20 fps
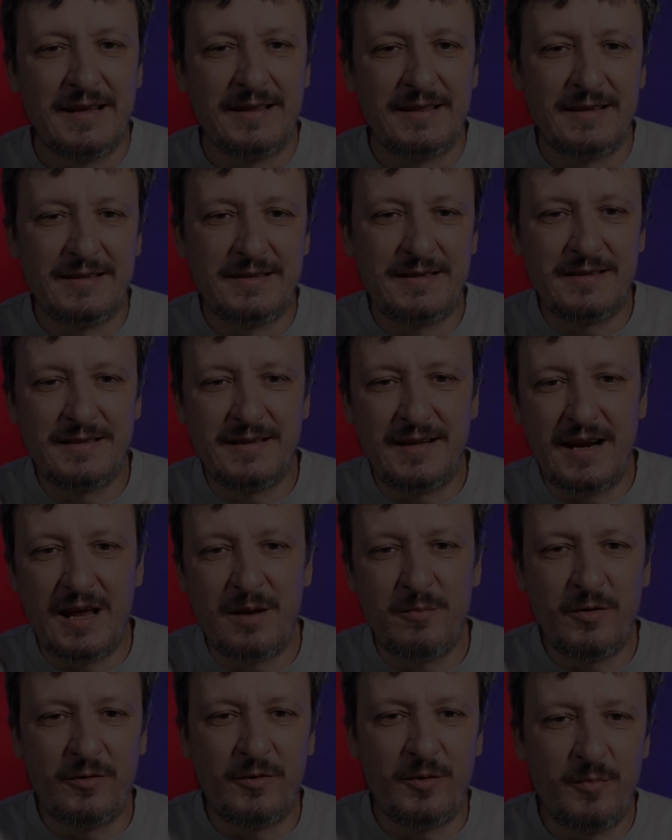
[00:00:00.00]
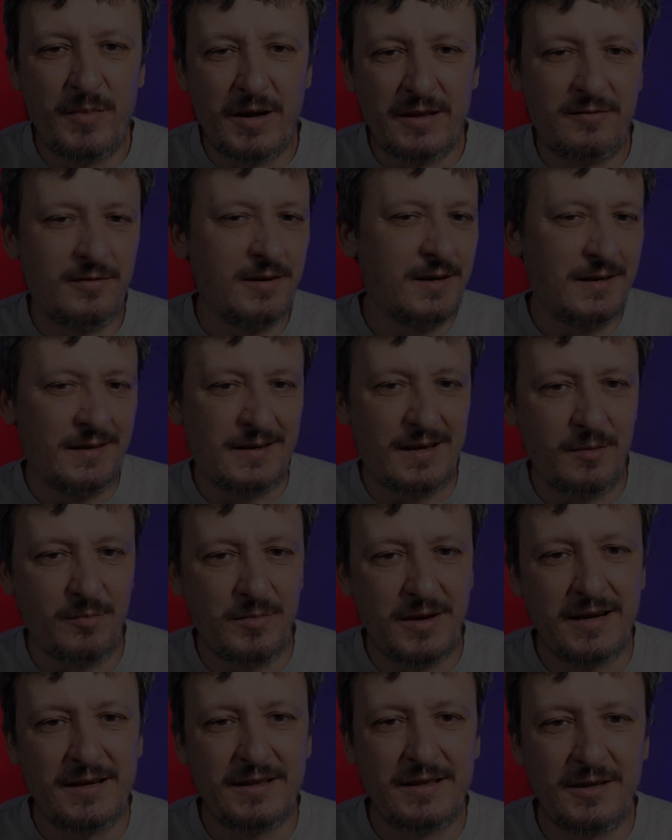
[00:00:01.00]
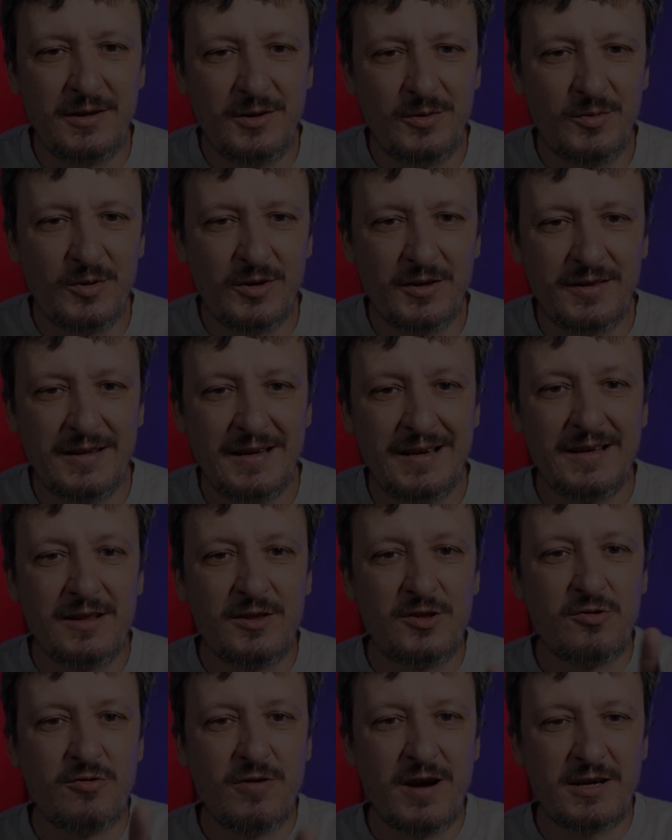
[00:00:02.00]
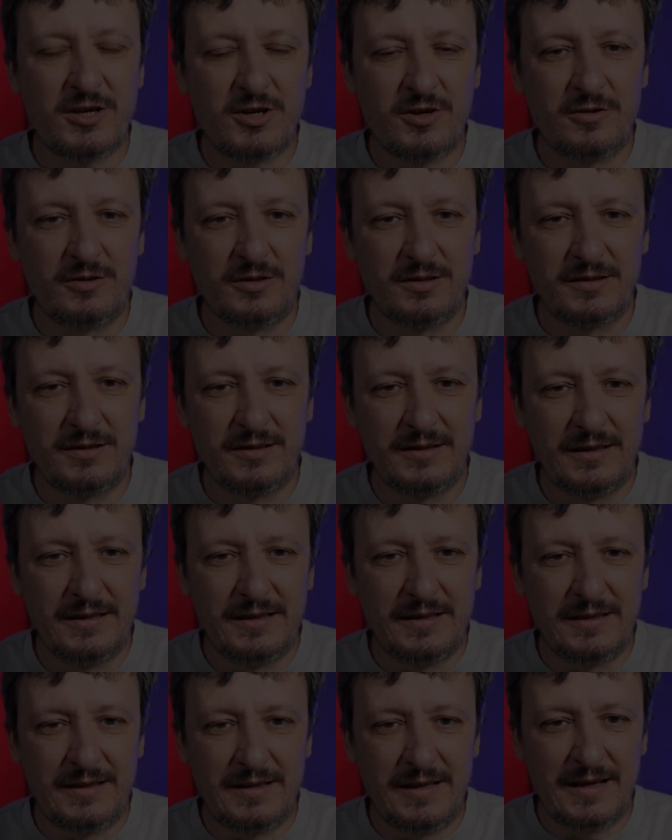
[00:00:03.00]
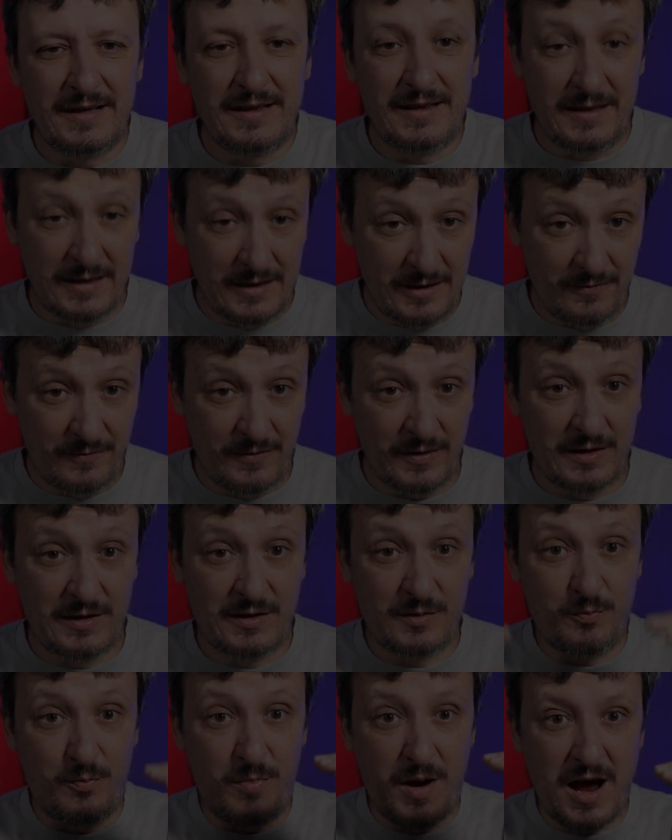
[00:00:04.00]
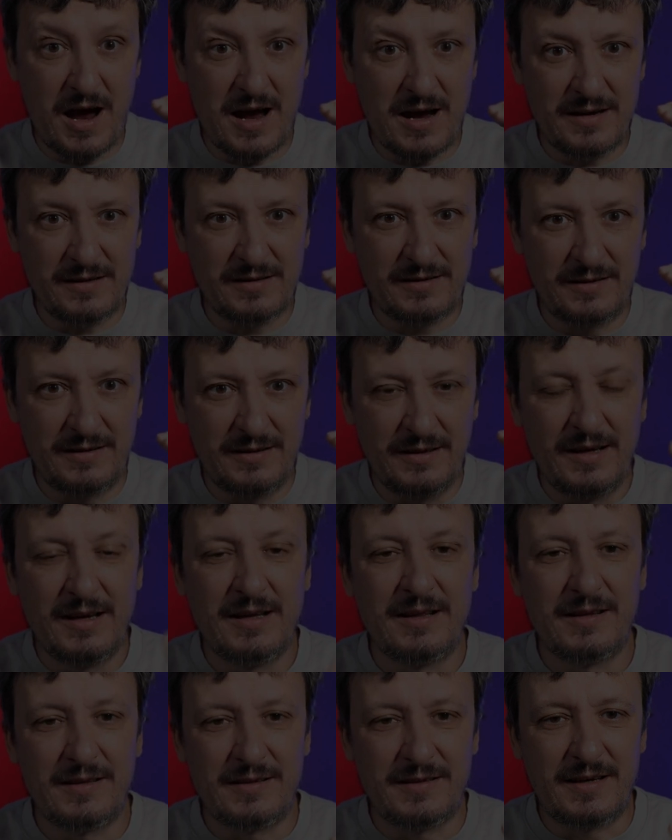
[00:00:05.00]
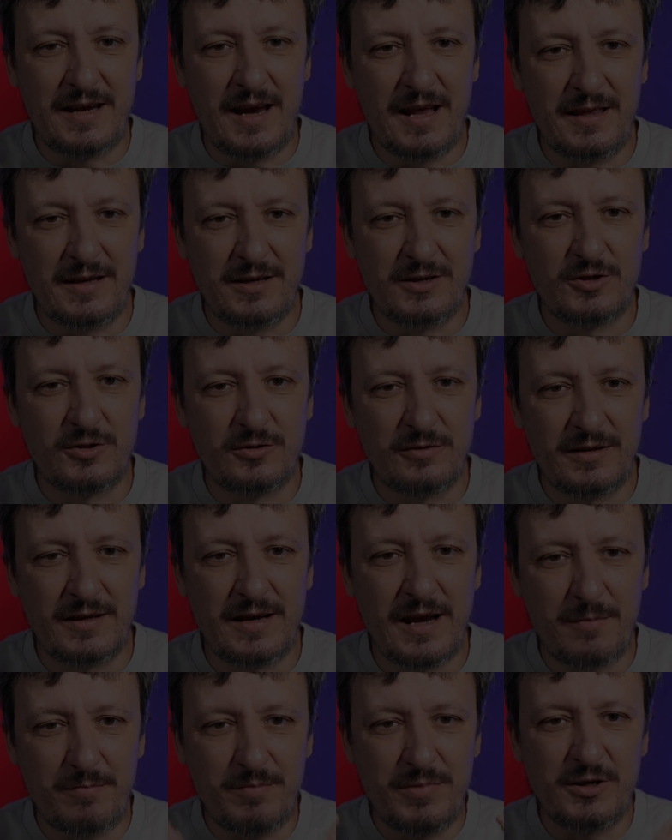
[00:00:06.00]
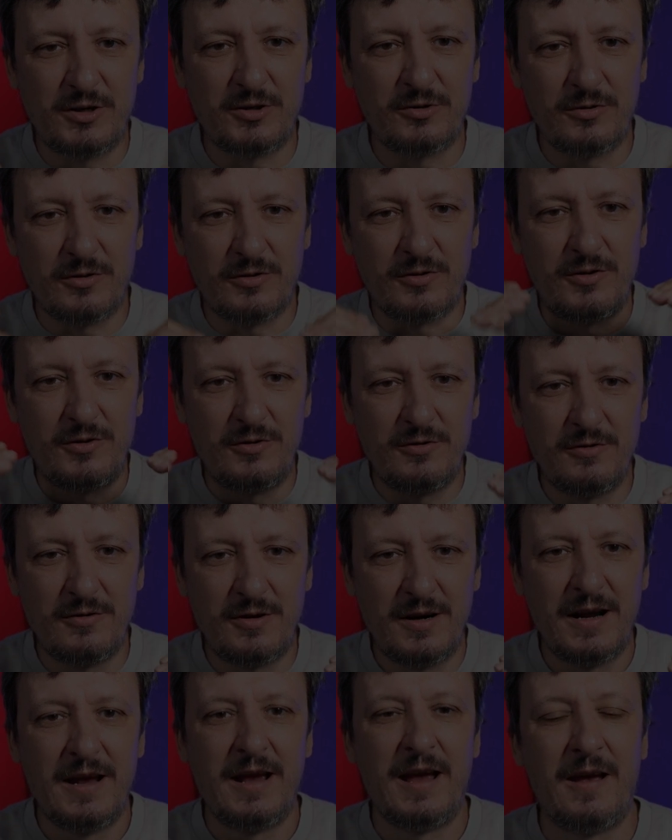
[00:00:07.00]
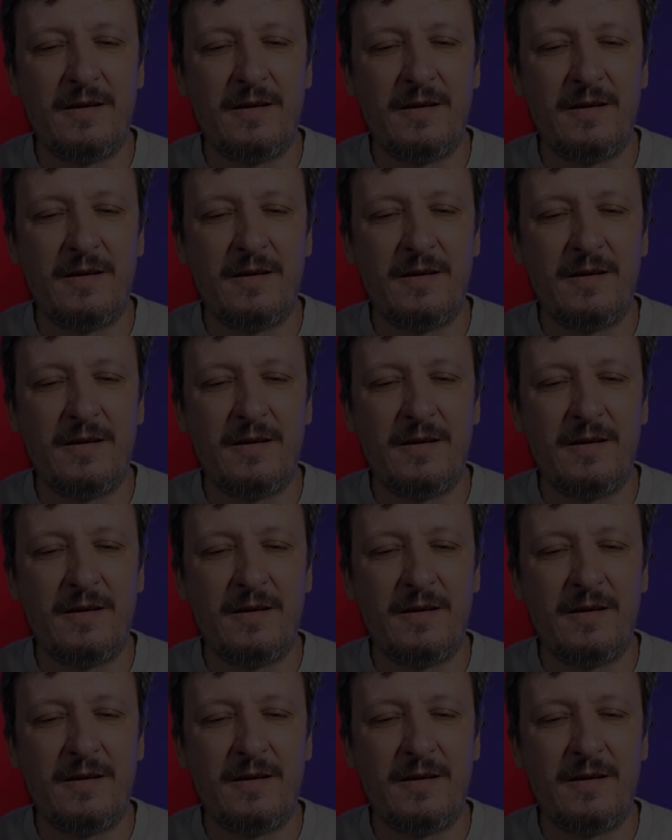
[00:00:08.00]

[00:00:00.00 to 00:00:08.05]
This is the name of a metric, it can be anything you want. Threshold, that if it's passed, the scaling should happen, should occur.